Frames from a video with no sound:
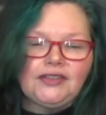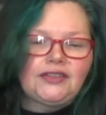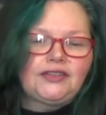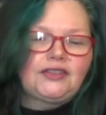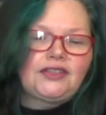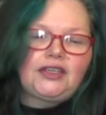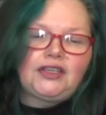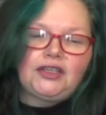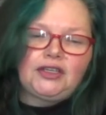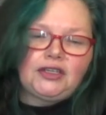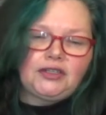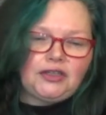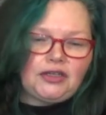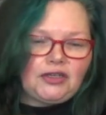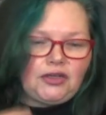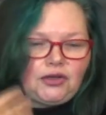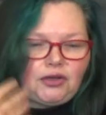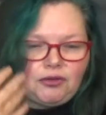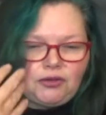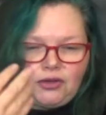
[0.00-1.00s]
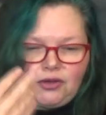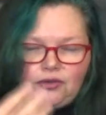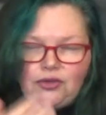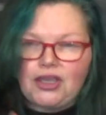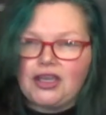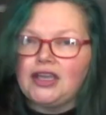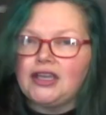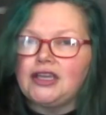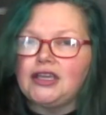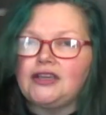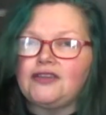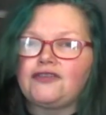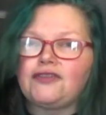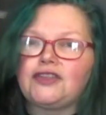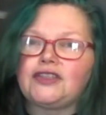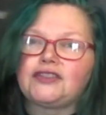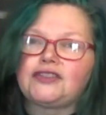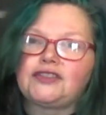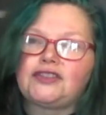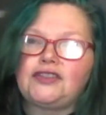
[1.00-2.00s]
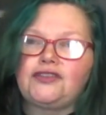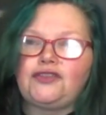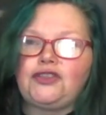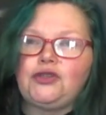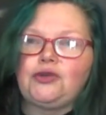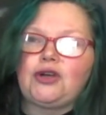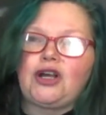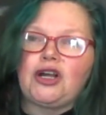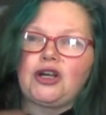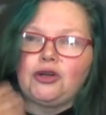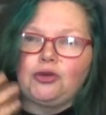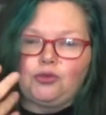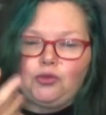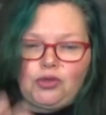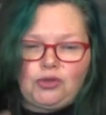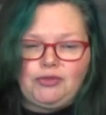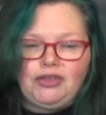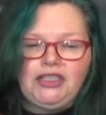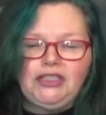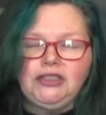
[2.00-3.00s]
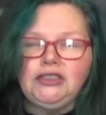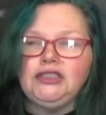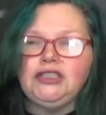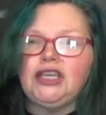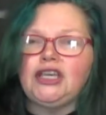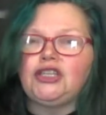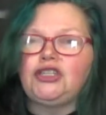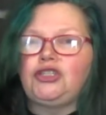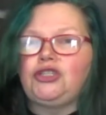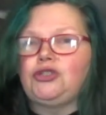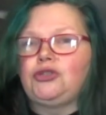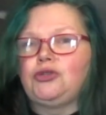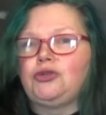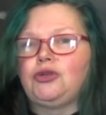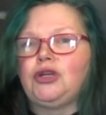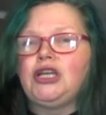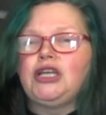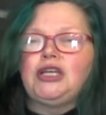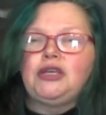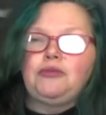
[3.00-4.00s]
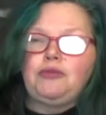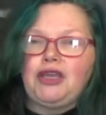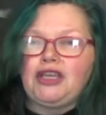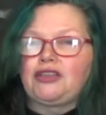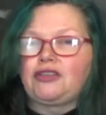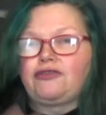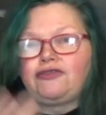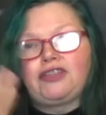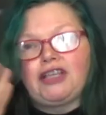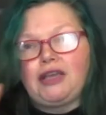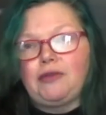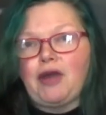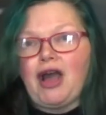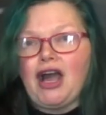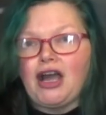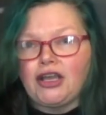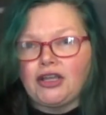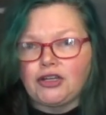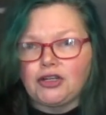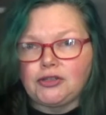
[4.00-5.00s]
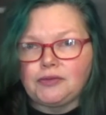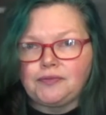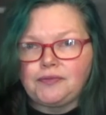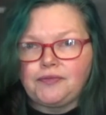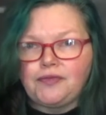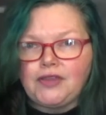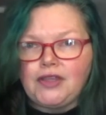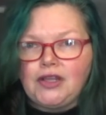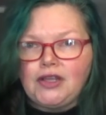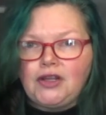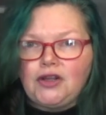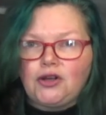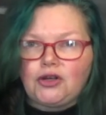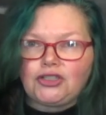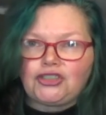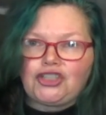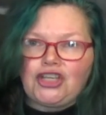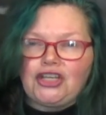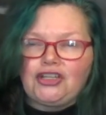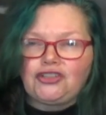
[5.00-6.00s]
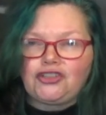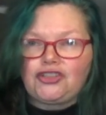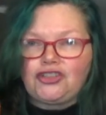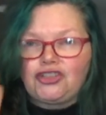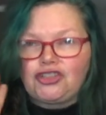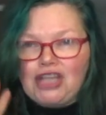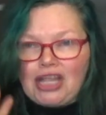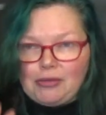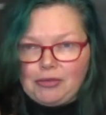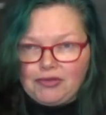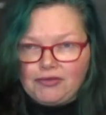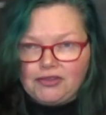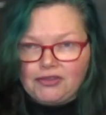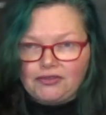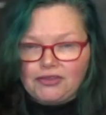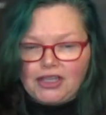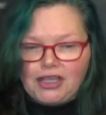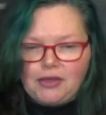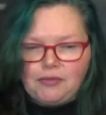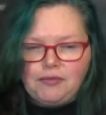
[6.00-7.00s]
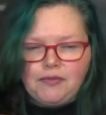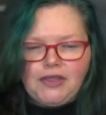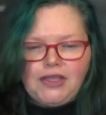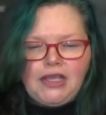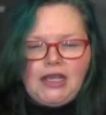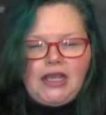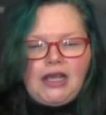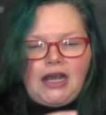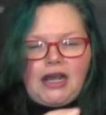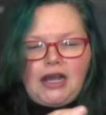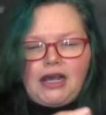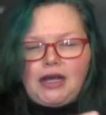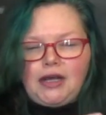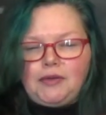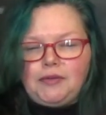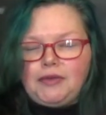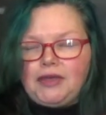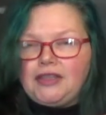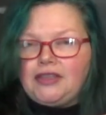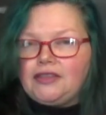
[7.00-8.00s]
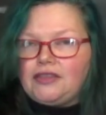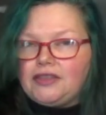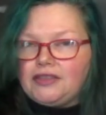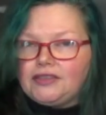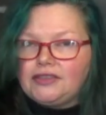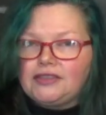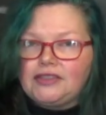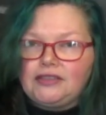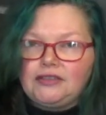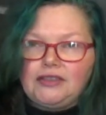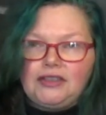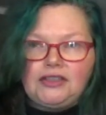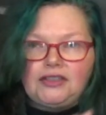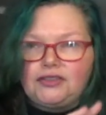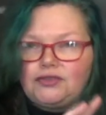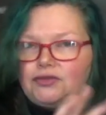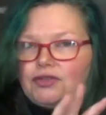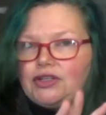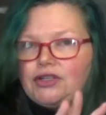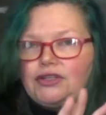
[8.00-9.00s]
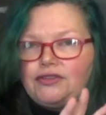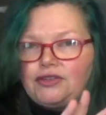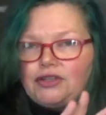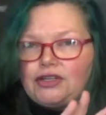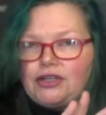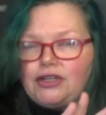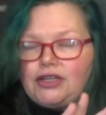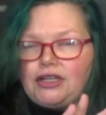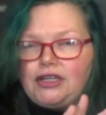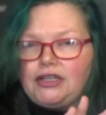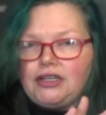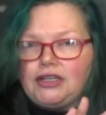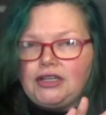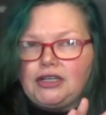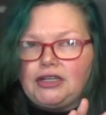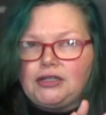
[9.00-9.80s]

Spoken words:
and say, oh, okay, if you are a woman, can you make the flame higher or change the shape of the flame? This is very, very